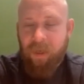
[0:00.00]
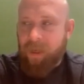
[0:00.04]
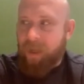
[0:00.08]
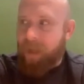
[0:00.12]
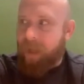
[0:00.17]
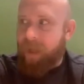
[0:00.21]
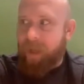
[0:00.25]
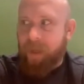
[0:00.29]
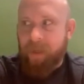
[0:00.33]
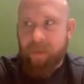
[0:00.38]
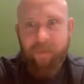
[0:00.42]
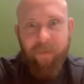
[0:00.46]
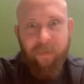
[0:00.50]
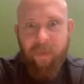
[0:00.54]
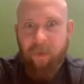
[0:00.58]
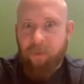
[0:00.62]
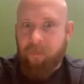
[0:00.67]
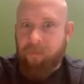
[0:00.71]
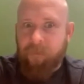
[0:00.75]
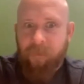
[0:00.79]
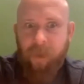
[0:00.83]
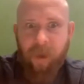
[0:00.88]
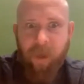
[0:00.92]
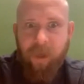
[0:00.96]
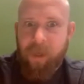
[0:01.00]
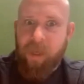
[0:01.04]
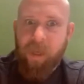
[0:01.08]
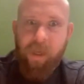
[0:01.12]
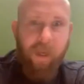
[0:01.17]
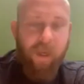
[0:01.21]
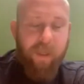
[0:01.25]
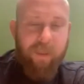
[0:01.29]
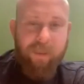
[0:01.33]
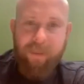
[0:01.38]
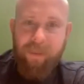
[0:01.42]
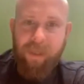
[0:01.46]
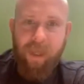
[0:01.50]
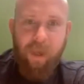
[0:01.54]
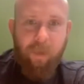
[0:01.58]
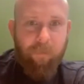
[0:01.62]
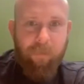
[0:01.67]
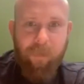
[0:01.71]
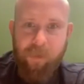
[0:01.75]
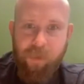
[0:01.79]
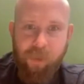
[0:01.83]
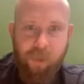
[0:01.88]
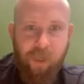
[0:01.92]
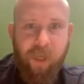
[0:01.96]
and they're fighting against that
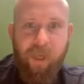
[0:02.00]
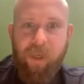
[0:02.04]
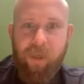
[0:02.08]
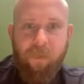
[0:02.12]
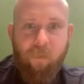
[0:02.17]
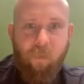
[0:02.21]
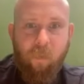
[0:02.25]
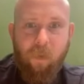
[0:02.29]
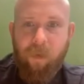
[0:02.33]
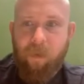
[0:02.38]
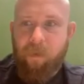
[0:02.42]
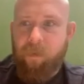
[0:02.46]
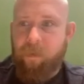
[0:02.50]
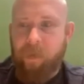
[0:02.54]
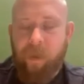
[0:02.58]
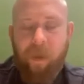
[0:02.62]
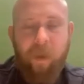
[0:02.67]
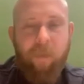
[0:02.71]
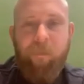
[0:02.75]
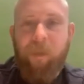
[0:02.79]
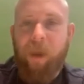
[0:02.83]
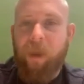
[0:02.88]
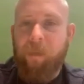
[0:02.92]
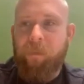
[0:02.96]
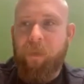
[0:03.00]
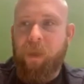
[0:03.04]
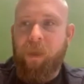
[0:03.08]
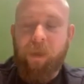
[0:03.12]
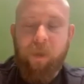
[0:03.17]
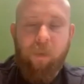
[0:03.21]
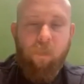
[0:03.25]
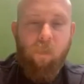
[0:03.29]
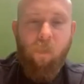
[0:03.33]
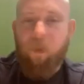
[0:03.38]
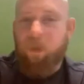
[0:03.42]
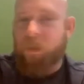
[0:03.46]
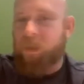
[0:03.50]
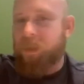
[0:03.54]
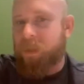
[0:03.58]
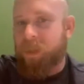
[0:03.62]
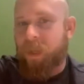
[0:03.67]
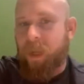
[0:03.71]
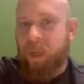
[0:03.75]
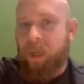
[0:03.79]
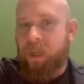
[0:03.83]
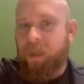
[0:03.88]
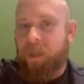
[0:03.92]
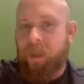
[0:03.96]
machine where they may be in one
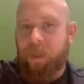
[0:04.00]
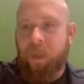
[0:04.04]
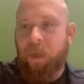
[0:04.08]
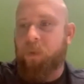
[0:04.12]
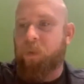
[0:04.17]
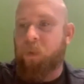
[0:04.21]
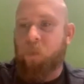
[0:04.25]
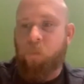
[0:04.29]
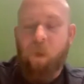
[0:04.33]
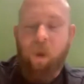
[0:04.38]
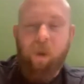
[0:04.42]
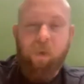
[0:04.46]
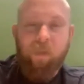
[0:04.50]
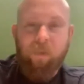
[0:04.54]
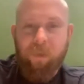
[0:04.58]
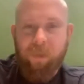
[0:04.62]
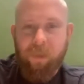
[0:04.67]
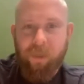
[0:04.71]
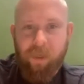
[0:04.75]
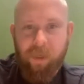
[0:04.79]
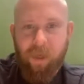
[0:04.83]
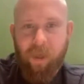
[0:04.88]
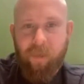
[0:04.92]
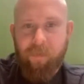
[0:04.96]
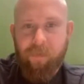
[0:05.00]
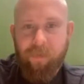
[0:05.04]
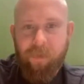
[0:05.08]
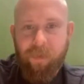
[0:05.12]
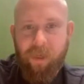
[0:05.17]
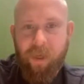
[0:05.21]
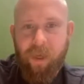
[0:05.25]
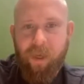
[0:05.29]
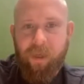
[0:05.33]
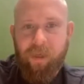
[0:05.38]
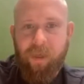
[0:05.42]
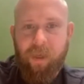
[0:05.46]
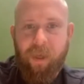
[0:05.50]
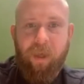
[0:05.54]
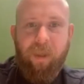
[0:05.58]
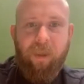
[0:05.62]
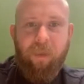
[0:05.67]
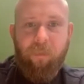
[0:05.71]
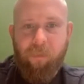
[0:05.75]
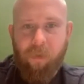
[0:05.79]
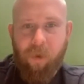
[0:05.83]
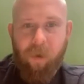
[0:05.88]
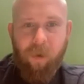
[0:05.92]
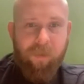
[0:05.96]
state, the underwriter's in another state, and
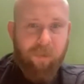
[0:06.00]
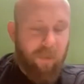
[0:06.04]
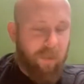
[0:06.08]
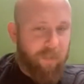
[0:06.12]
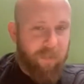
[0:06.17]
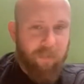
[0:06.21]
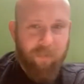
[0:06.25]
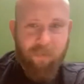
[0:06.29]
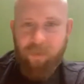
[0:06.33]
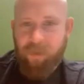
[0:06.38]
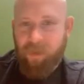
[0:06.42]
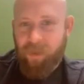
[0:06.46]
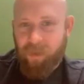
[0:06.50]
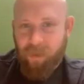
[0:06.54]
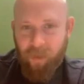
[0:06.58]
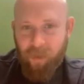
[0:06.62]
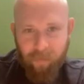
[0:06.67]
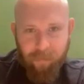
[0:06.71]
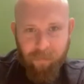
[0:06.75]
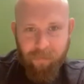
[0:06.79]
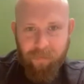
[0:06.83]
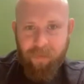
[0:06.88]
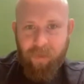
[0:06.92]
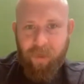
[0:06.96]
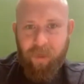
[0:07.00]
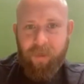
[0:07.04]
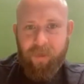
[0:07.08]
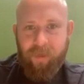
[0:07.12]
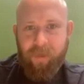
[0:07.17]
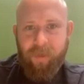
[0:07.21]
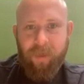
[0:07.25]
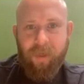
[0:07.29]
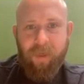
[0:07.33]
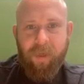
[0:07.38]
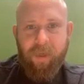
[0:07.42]
the processor's in another state,